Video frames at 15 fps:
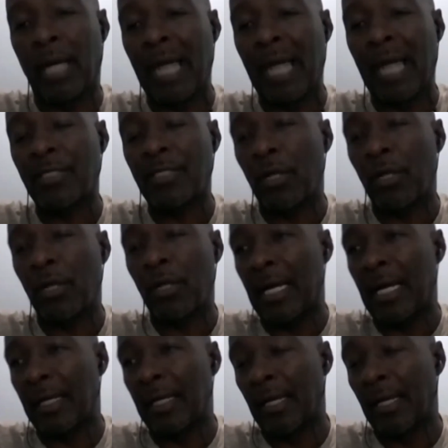started
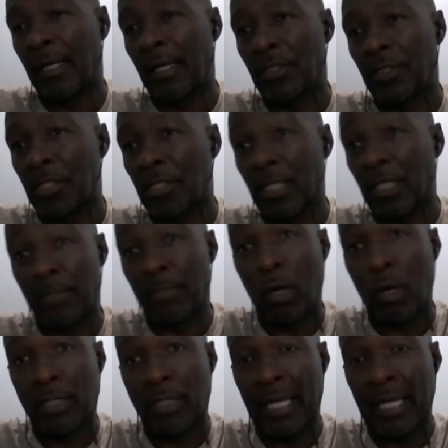out just in a small
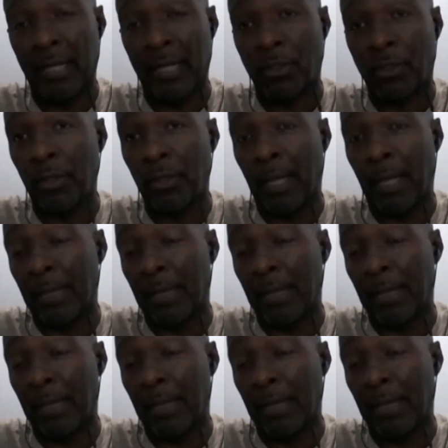town. Tony, I mean,